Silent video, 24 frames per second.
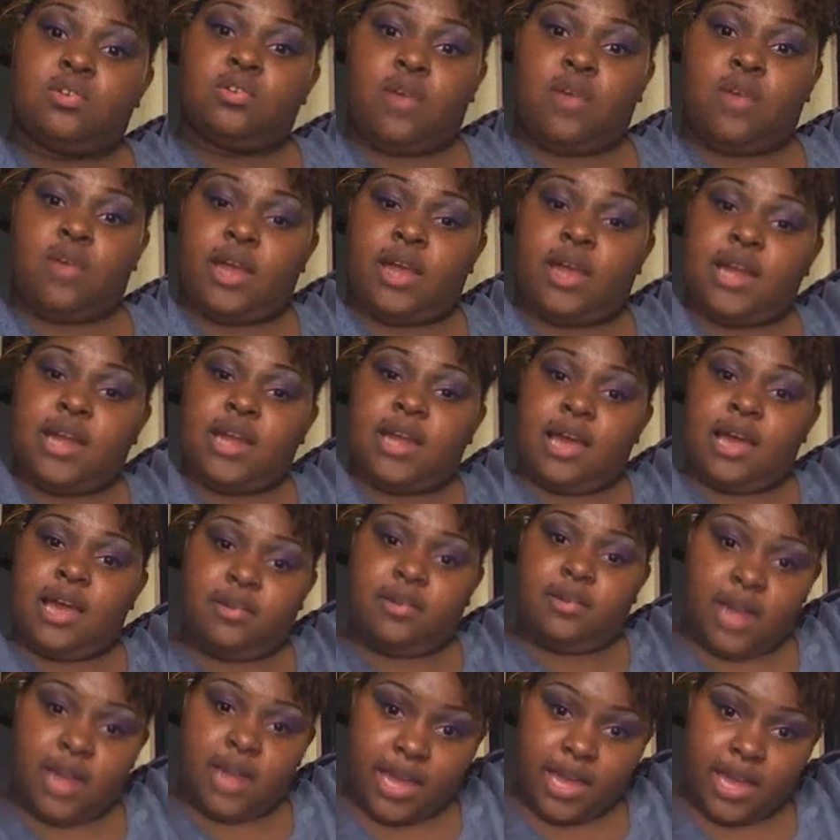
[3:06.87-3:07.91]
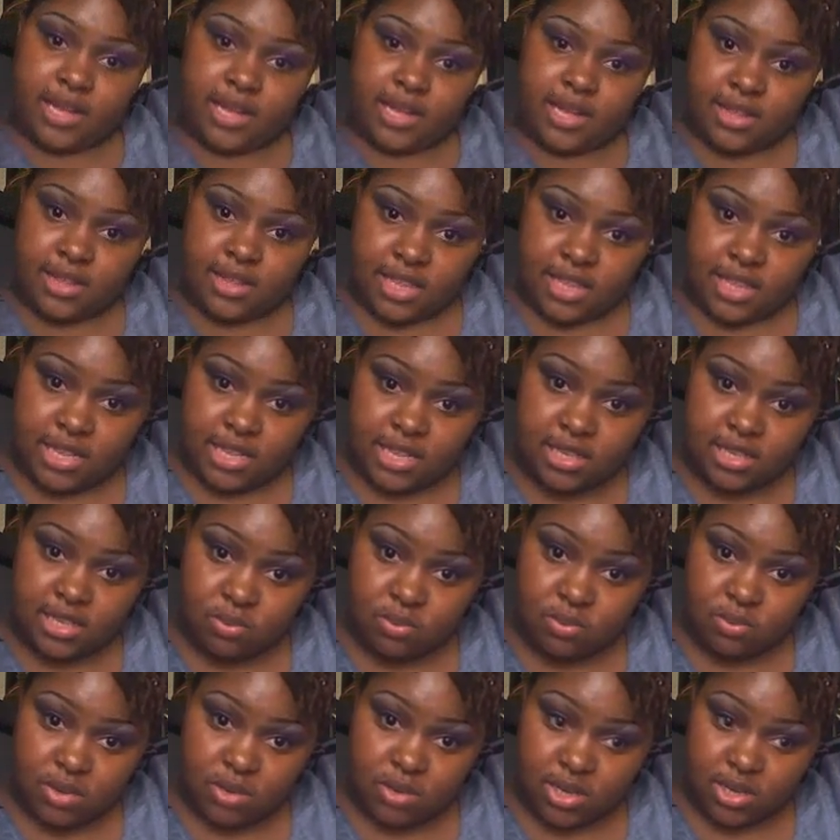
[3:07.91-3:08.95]
right now, like
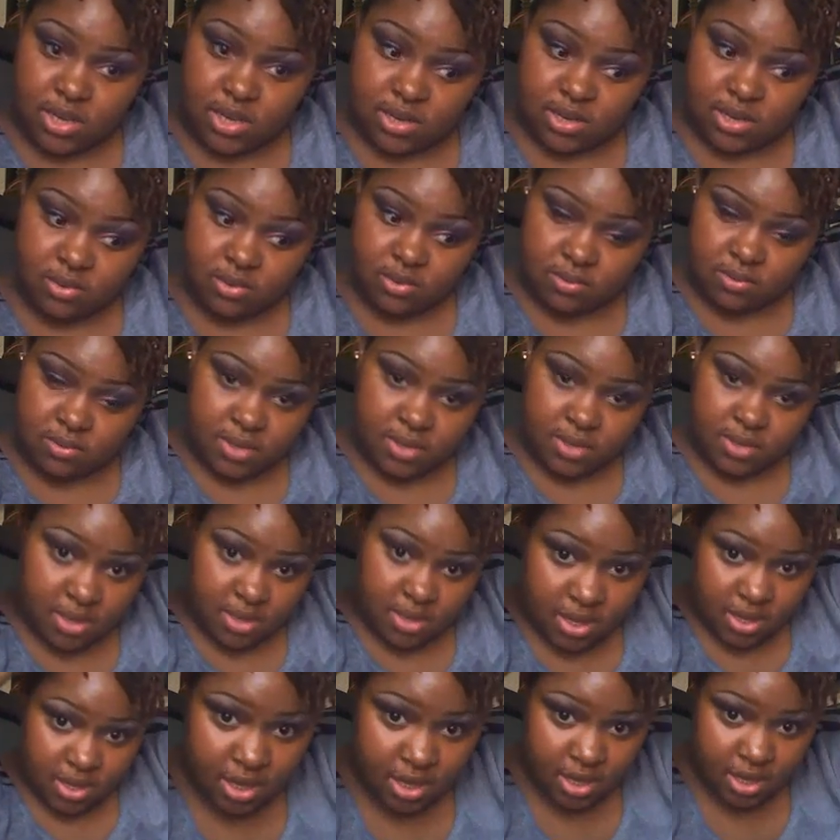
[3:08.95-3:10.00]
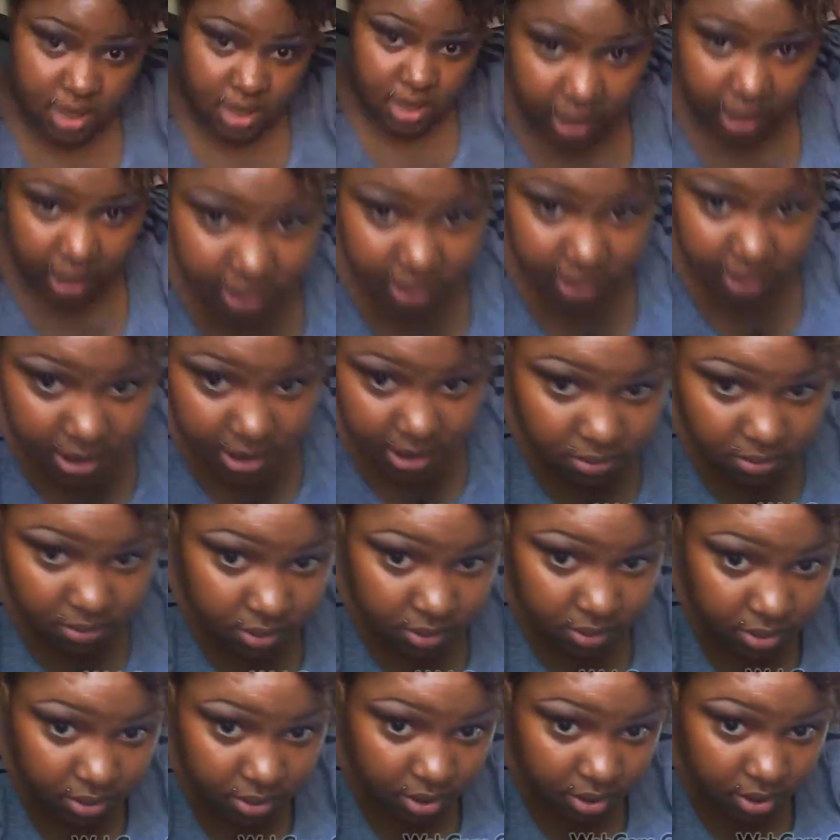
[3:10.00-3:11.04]
this one. Oops. Yeah, this
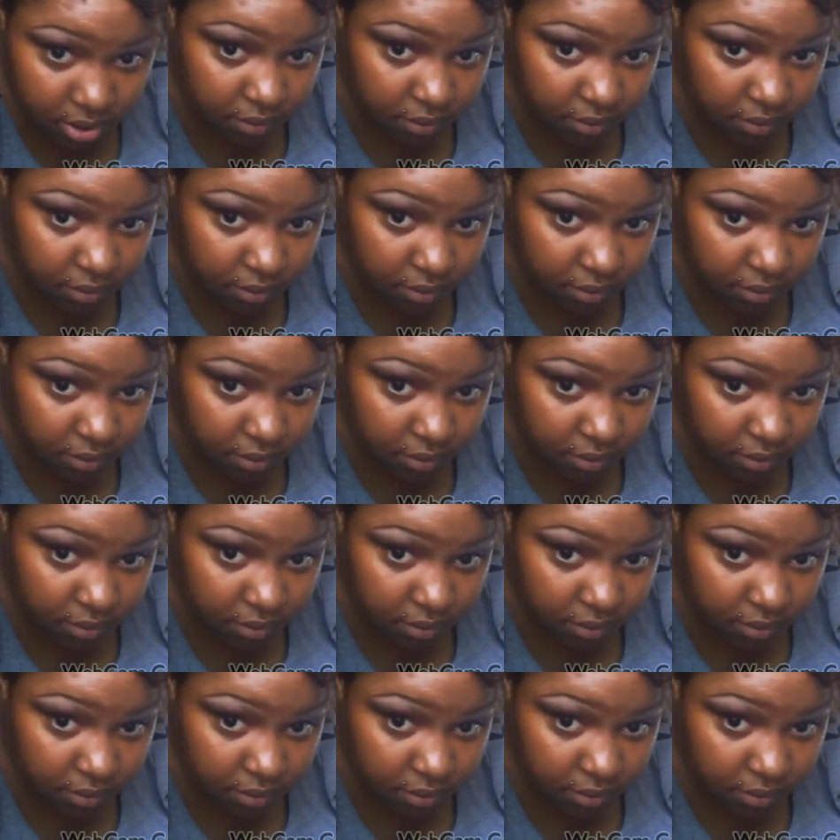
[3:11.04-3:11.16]
one.